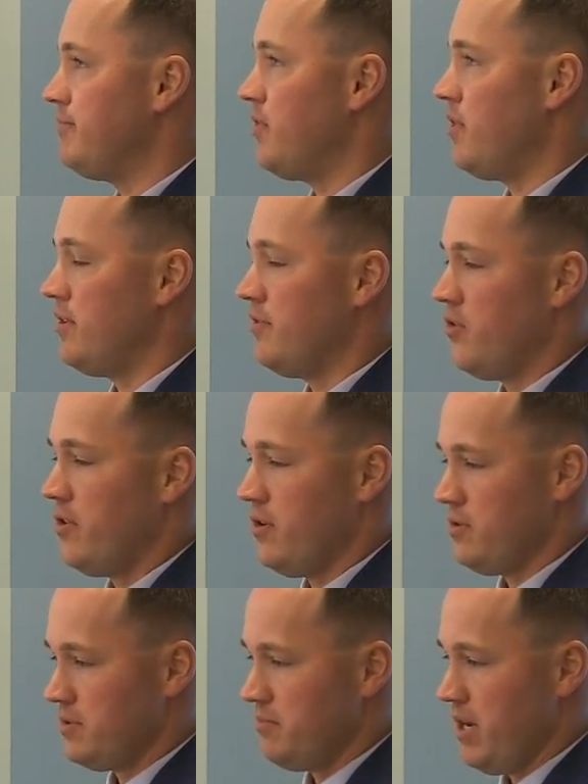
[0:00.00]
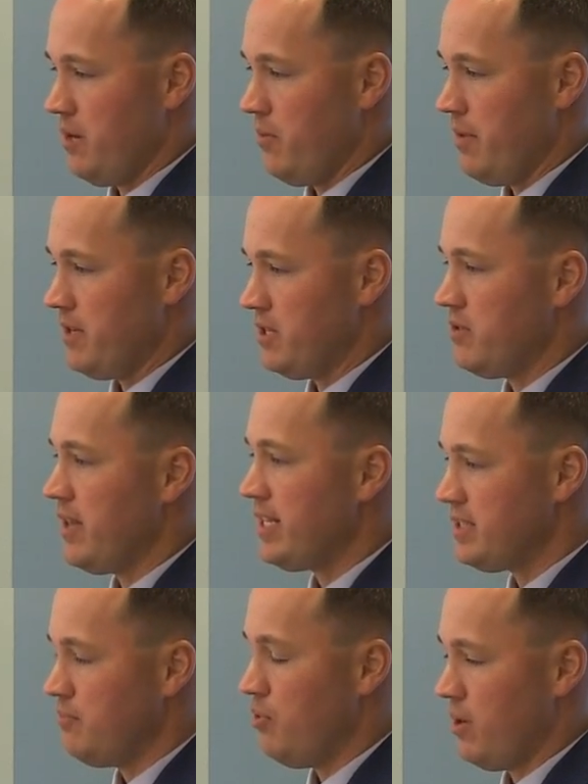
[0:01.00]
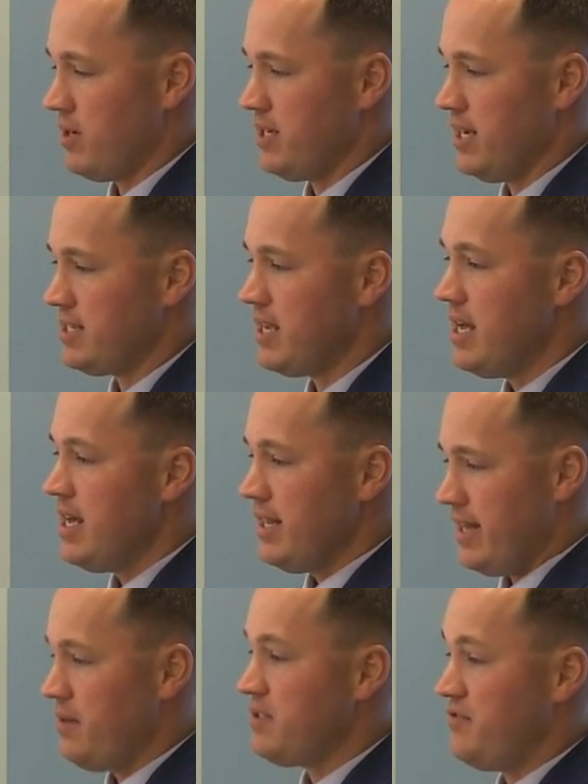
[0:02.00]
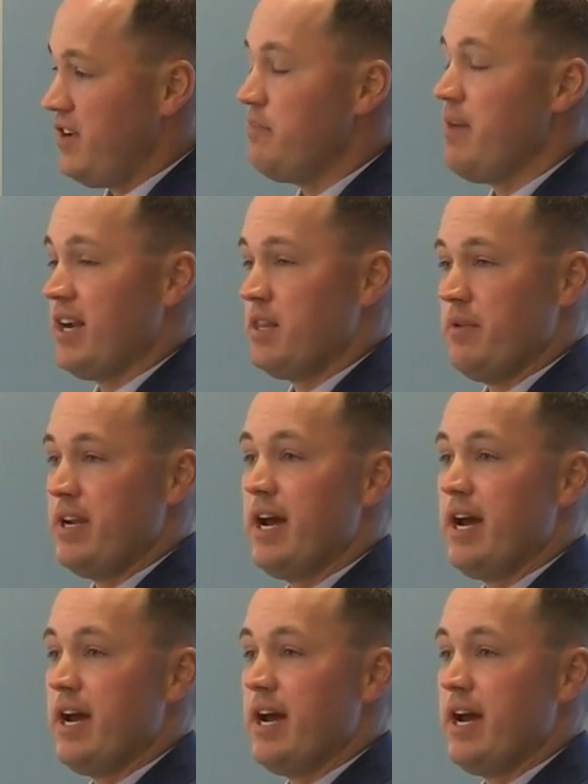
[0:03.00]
for those men and women. So that's important to us. That was feedback that we